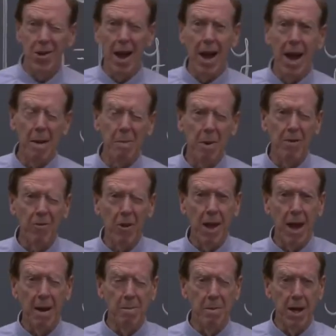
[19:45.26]
going to happen for
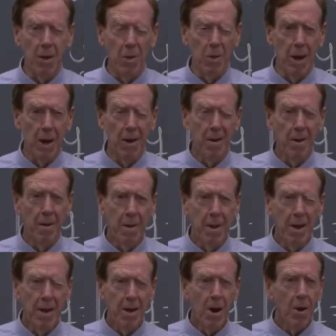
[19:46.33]
that middle one.
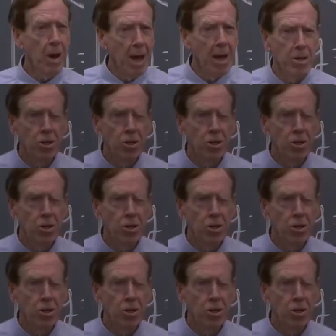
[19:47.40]
Okay,